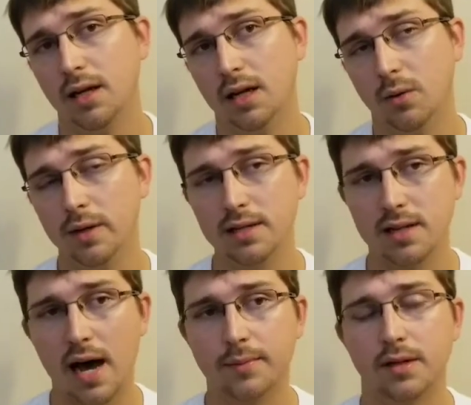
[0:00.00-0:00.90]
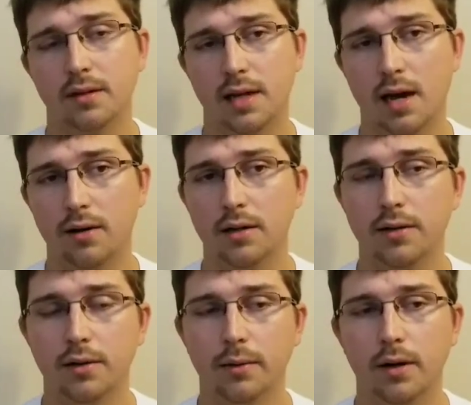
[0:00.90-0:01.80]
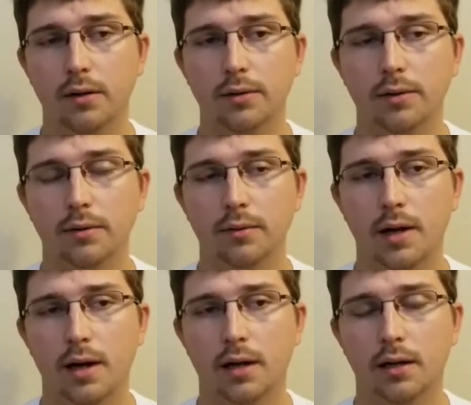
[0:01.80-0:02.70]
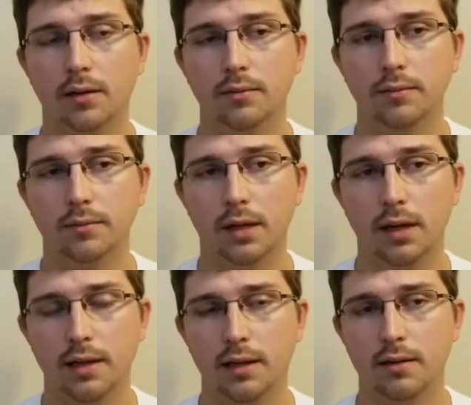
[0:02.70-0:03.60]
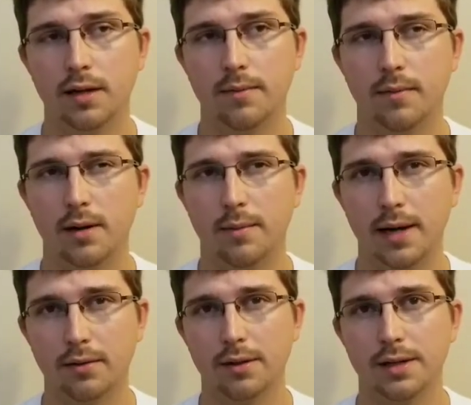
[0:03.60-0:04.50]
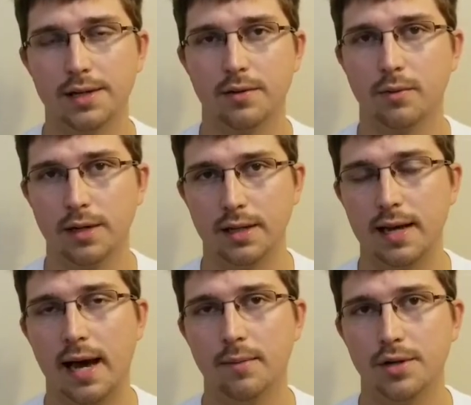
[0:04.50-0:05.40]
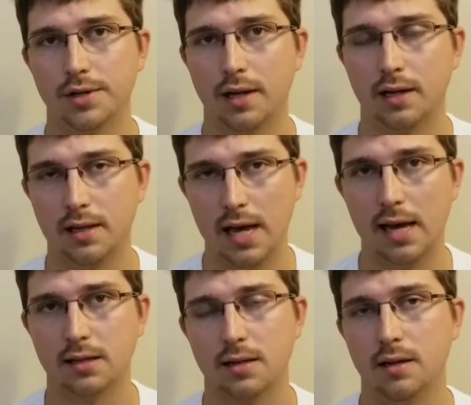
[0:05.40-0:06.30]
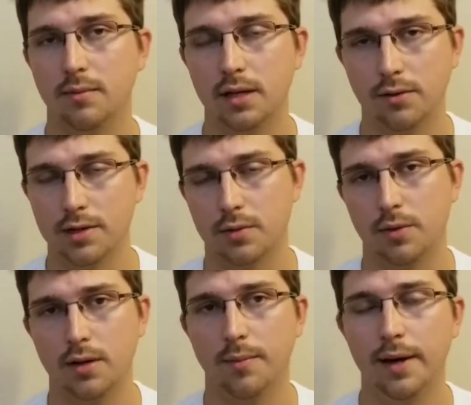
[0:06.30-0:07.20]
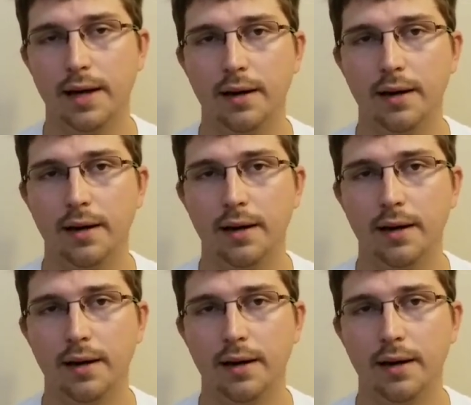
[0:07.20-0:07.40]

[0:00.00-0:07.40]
We stopped on the county dirt road. I think Michael and Dustin were in the cab, just like in the accident. Me and Christian were in the bed.